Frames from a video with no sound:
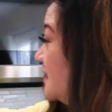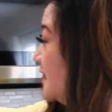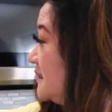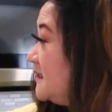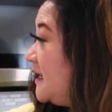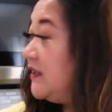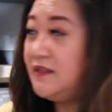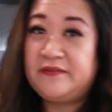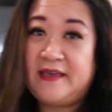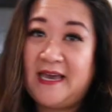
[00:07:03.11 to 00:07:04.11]
the
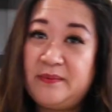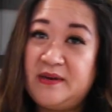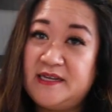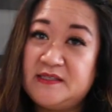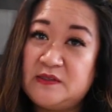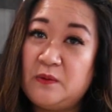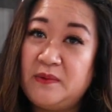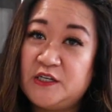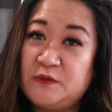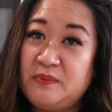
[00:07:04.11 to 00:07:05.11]
style of cabinet so
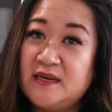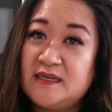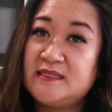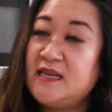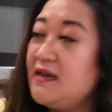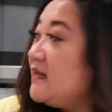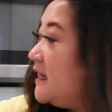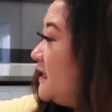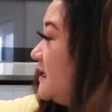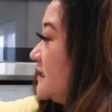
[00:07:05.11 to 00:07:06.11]
much because
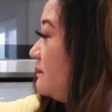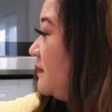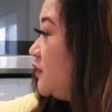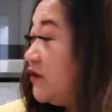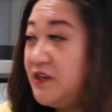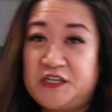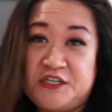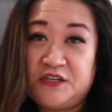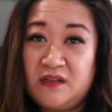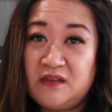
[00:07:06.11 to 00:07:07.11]
I think it's a bit
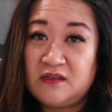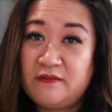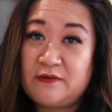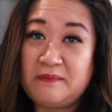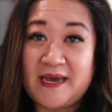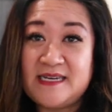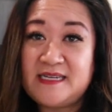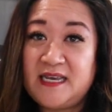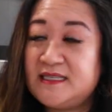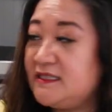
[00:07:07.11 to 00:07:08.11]
traditional for my
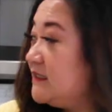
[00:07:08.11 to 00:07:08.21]
taste.